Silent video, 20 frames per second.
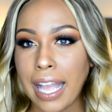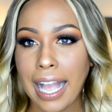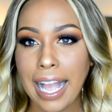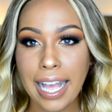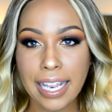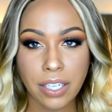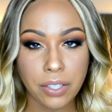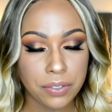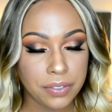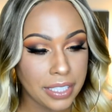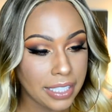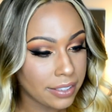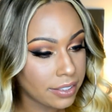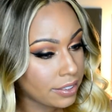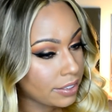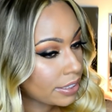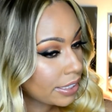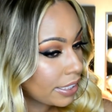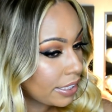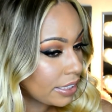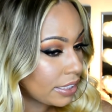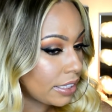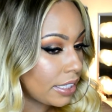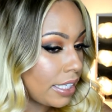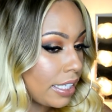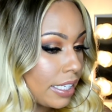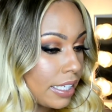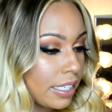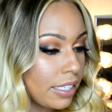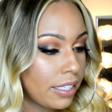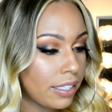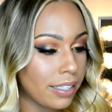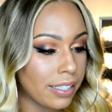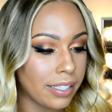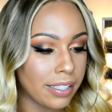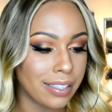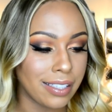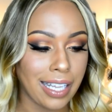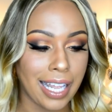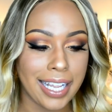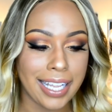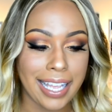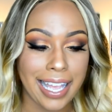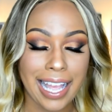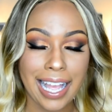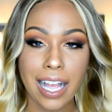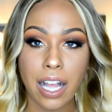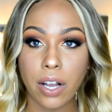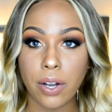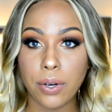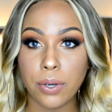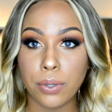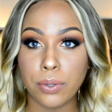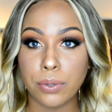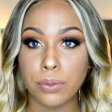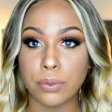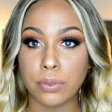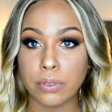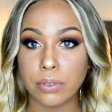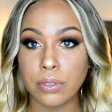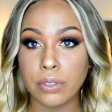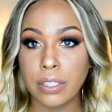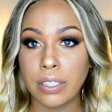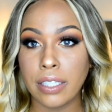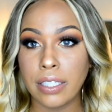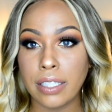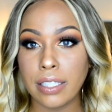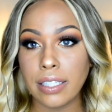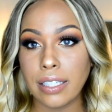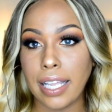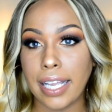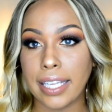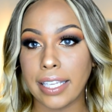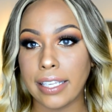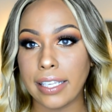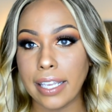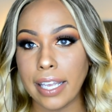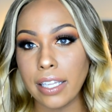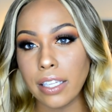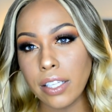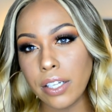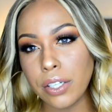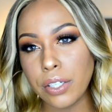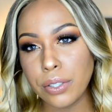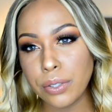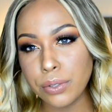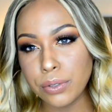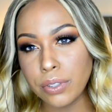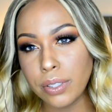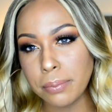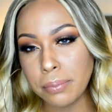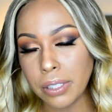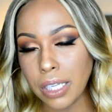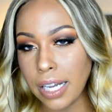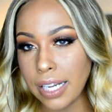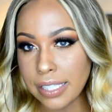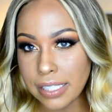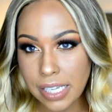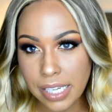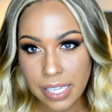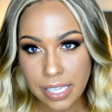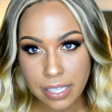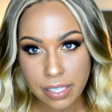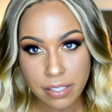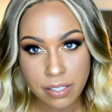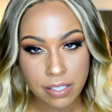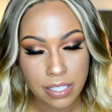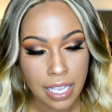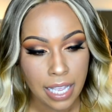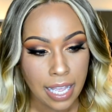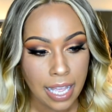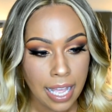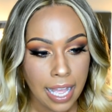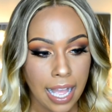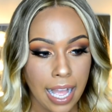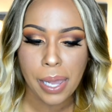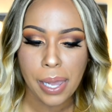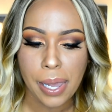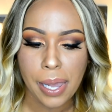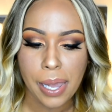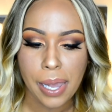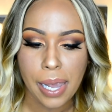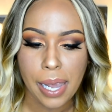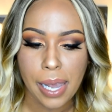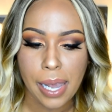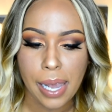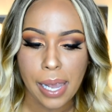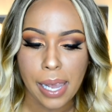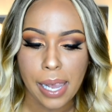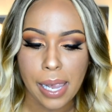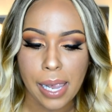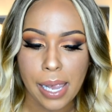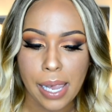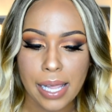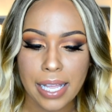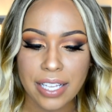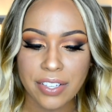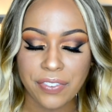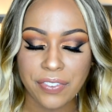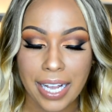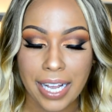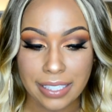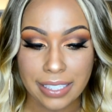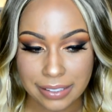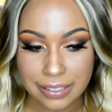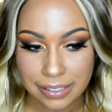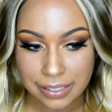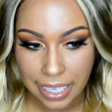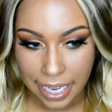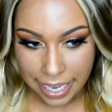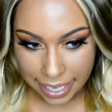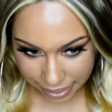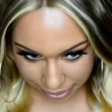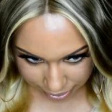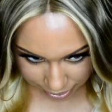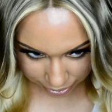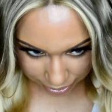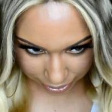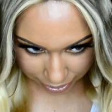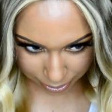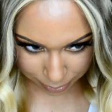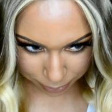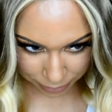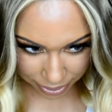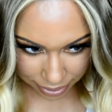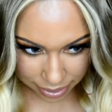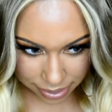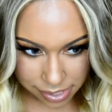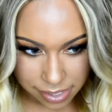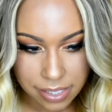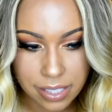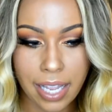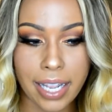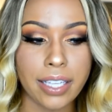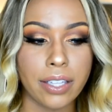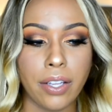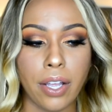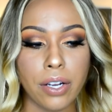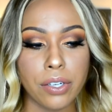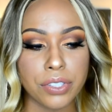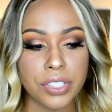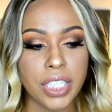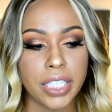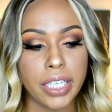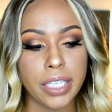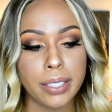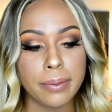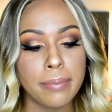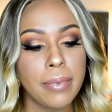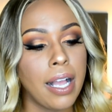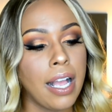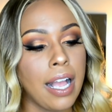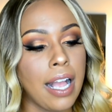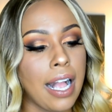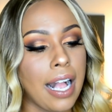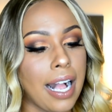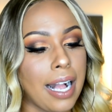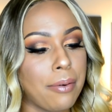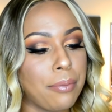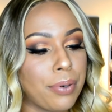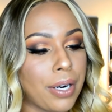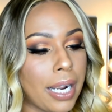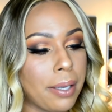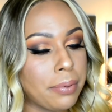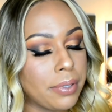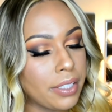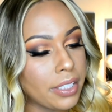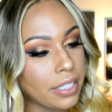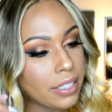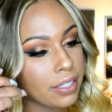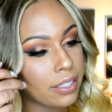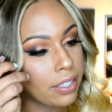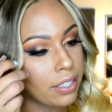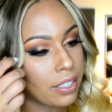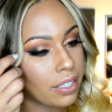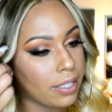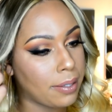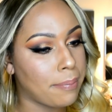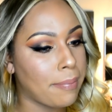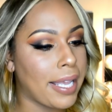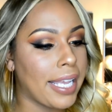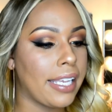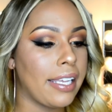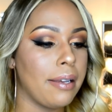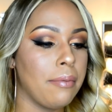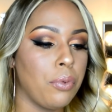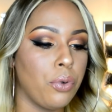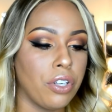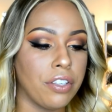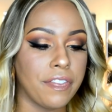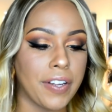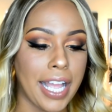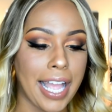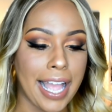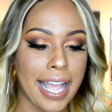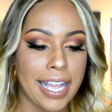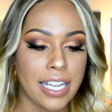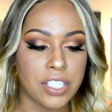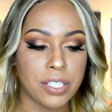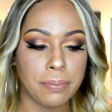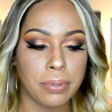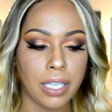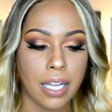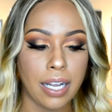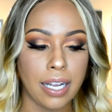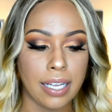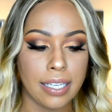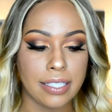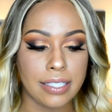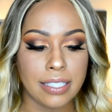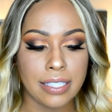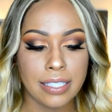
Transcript: I don't necessarily like how like yellow the blonde is. If I decide to keep this like long term, I'm probably gonna make it more of an ash blonde